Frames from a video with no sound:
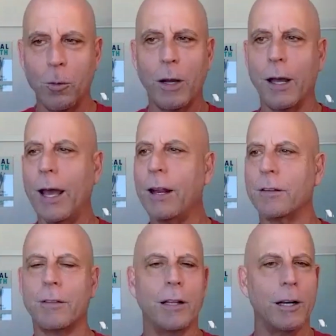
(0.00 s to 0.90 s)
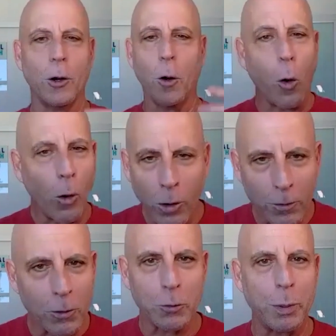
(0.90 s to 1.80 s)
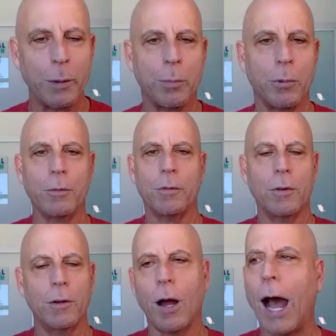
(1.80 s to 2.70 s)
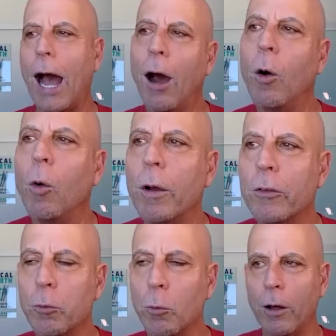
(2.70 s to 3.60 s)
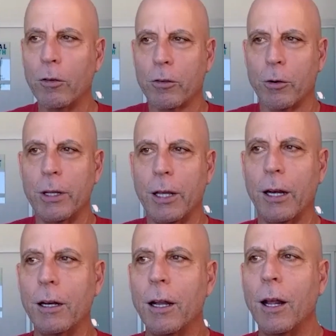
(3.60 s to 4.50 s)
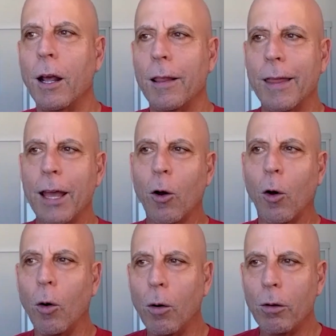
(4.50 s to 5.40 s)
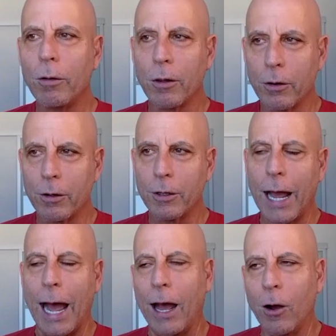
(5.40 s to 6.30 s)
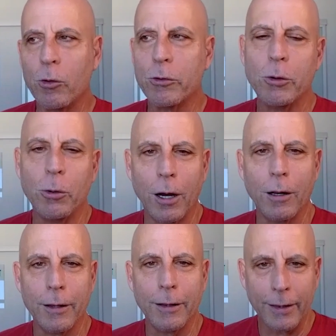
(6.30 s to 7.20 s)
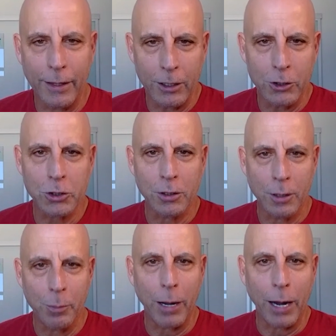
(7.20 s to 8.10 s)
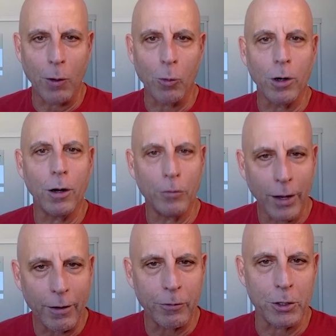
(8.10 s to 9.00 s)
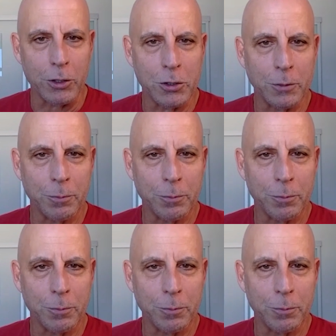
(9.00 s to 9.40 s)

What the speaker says: Edison and all of those people. How is wealth created? They all learned how to unleash the power of leverage.